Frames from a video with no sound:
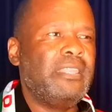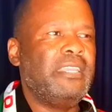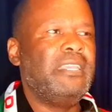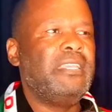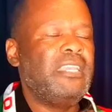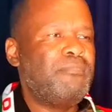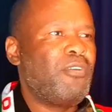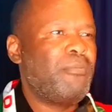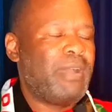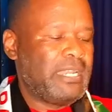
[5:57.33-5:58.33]
The
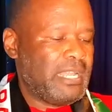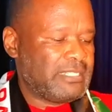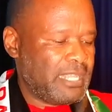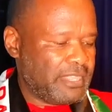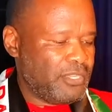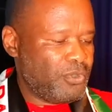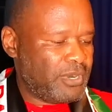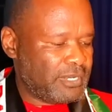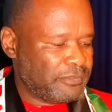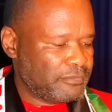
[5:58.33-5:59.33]
Ipomandaza
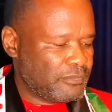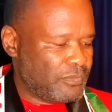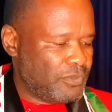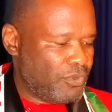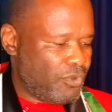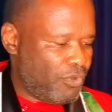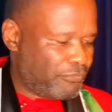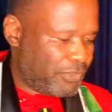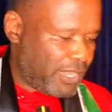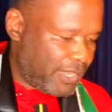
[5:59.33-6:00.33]
theory
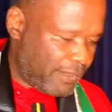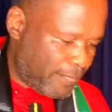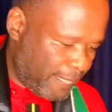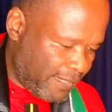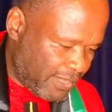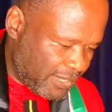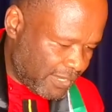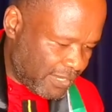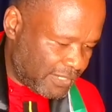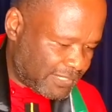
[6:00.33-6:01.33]
of a
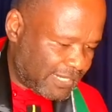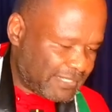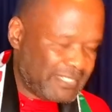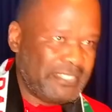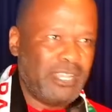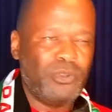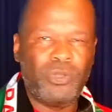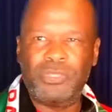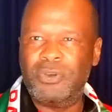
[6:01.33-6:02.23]
transitional